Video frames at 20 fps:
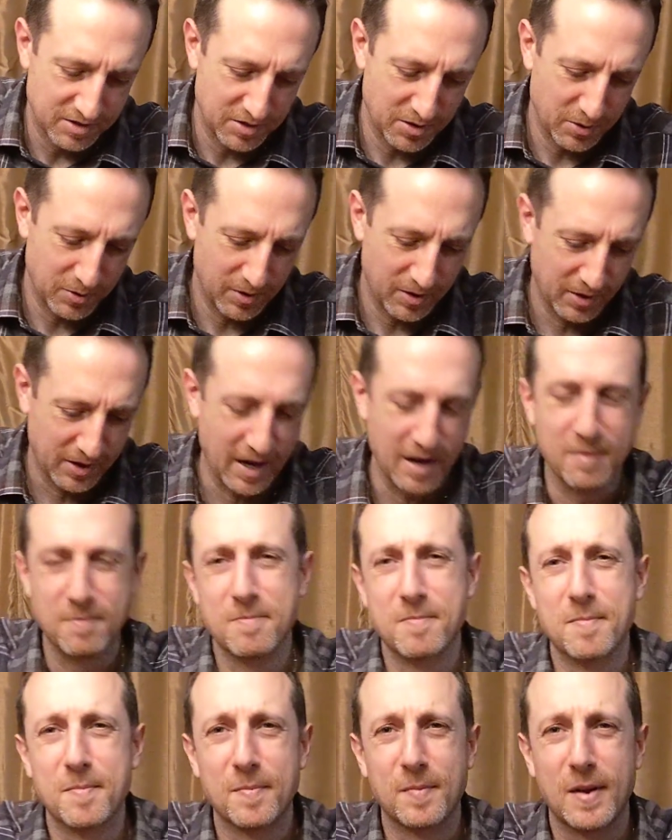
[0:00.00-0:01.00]
Okay,
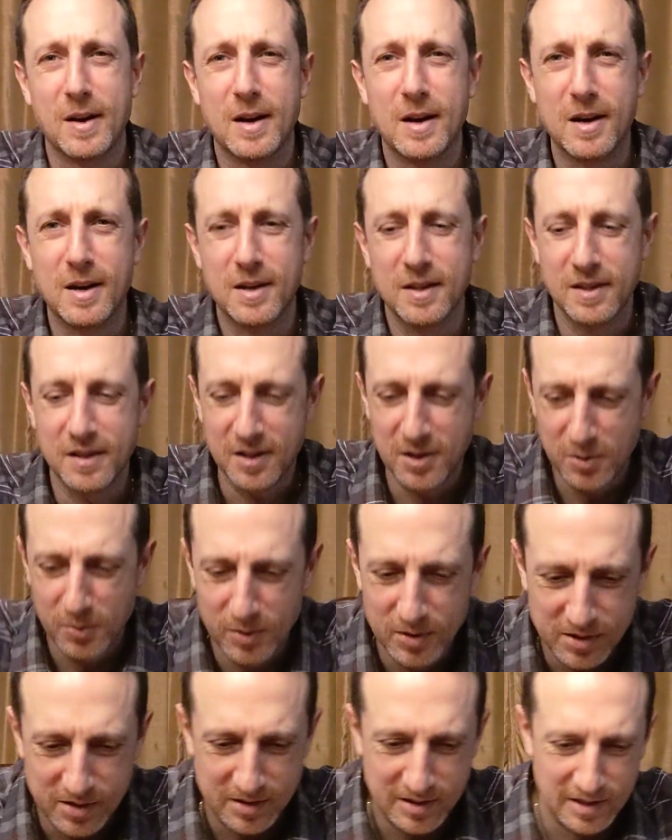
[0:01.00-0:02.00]
you
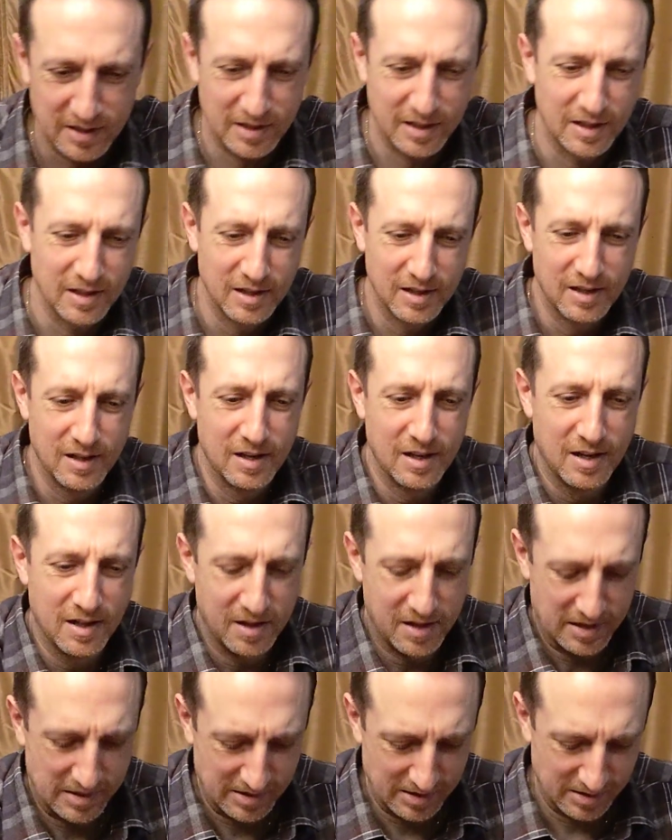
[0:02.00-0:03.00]
will see
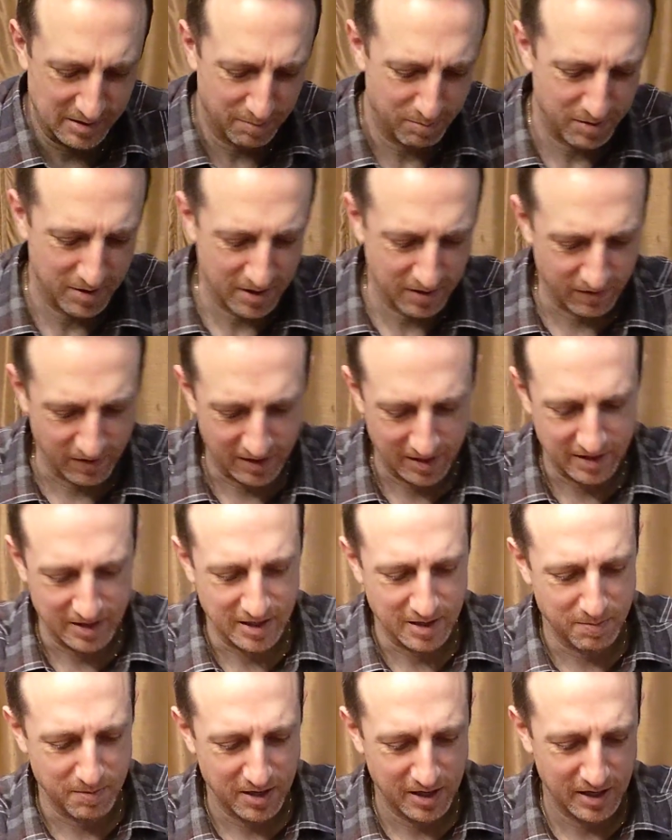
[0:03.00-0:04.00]
this is a bit of a
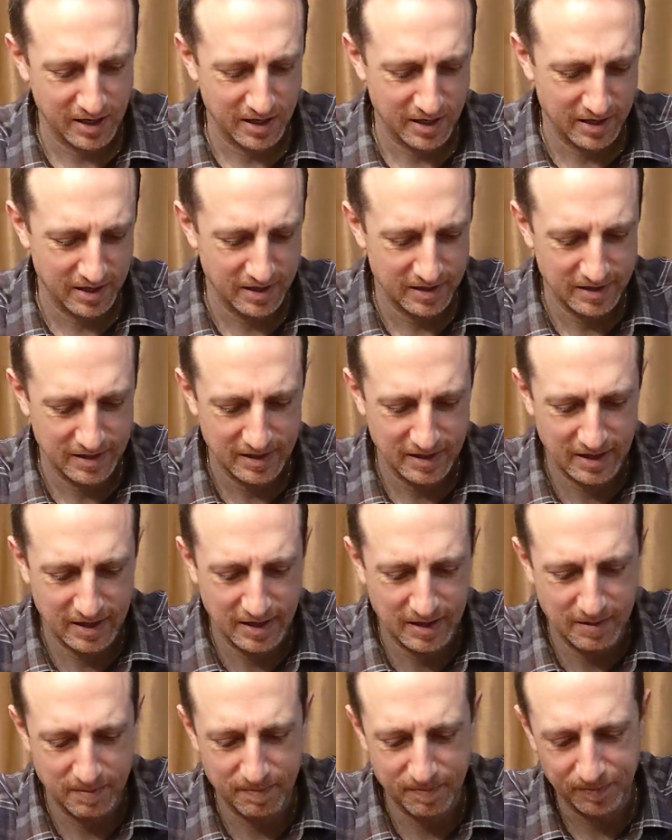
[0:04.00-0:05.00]
theme here.
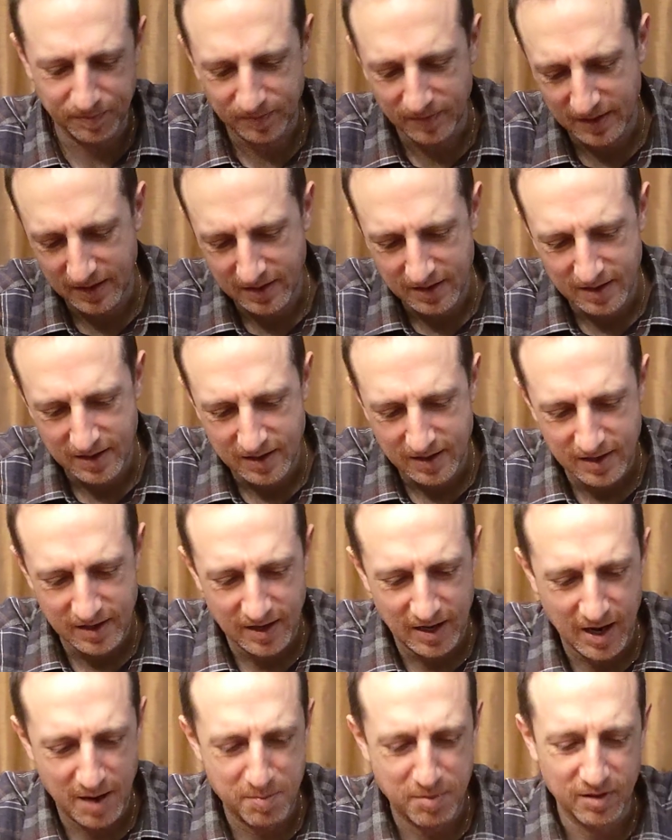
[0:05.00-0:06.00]

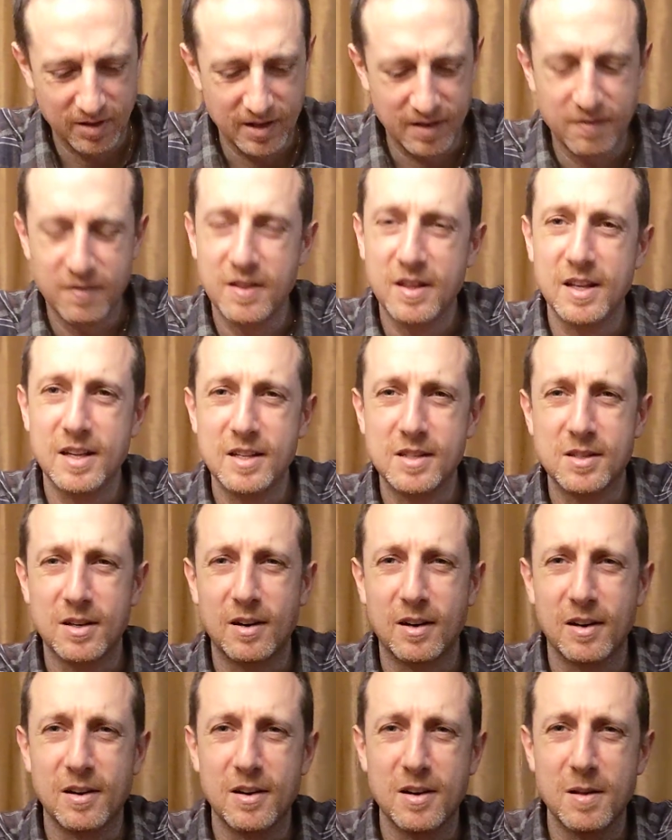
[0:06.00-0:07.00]
I believe these
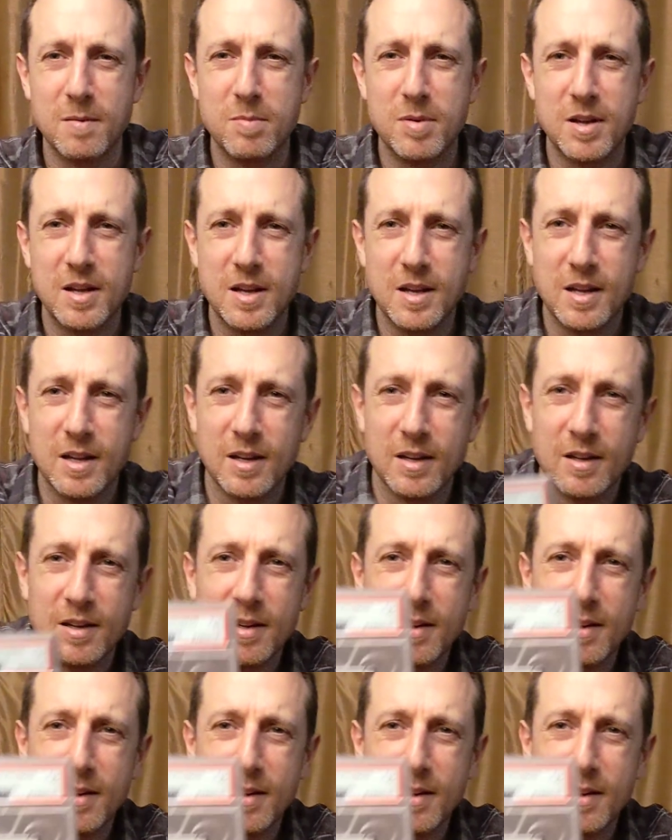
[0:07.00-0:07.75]
are going to be